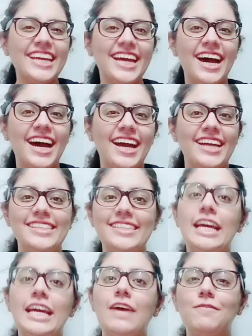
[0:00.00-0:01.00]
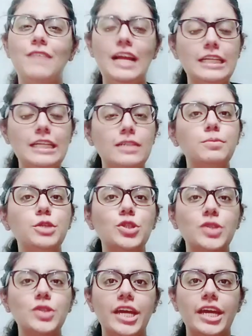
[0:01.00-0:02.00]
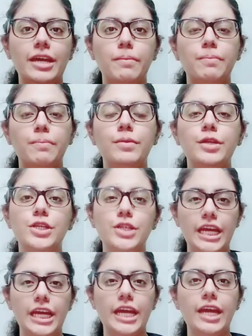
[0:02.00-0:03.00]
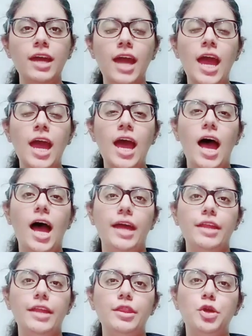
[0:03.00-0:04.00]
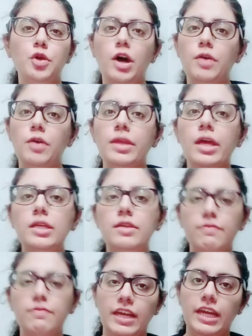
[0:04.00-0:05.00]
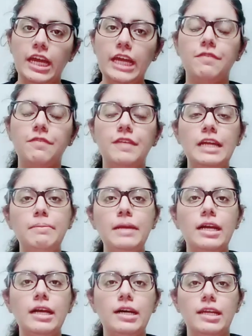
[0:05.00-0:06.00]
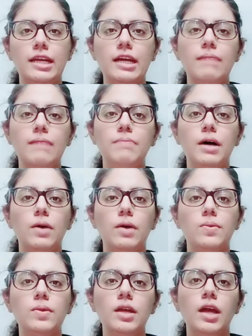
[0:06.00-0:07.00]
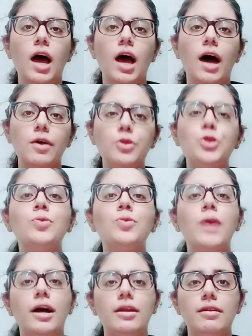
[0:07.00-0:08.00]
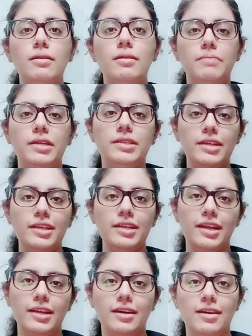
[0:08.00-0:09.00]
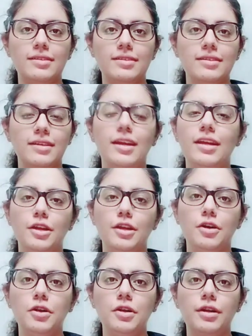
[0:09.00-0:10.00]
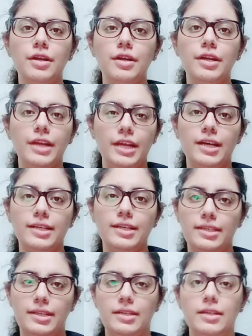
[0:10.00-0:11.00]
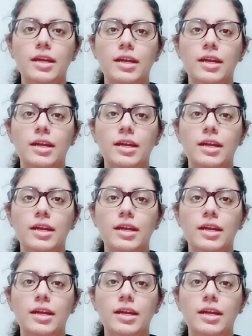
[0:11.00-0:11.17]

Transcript: guys, welcome to A.I.M. Today and throughout this week, we'll be learning about how to handle missing data in your data set.